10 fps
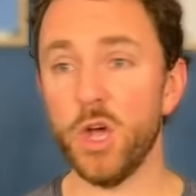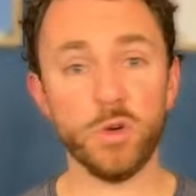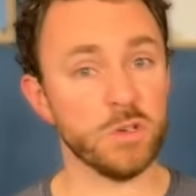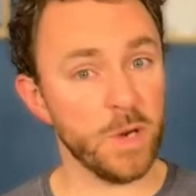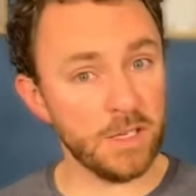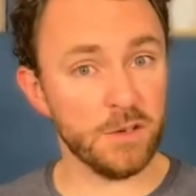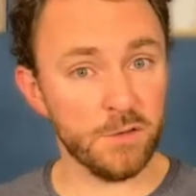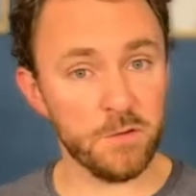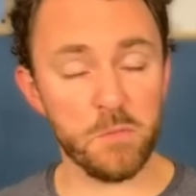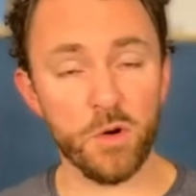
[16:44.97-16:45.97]
who
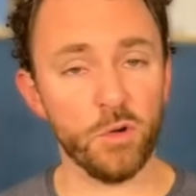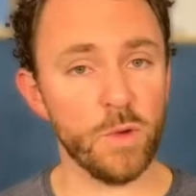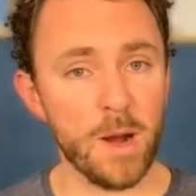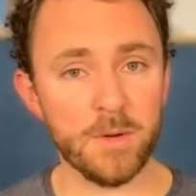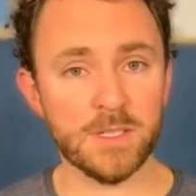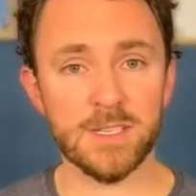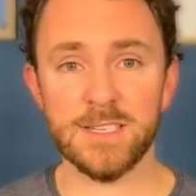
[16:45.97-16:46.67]
transferred from Oral Roberts to